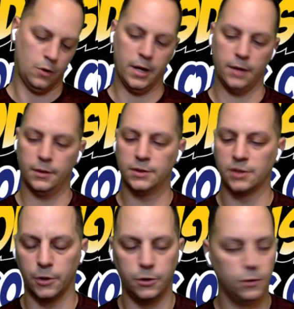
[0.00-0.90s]
Oh yeah,
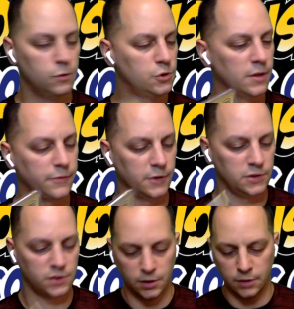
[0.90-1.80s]
there's a huge
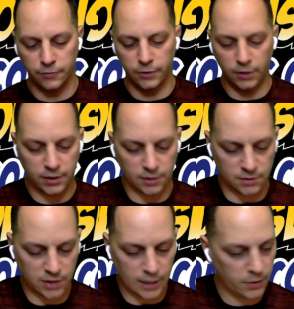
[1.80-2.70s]
difference. If you look at
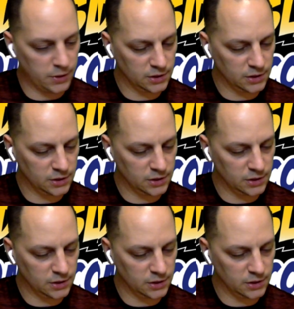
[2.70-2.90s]
the top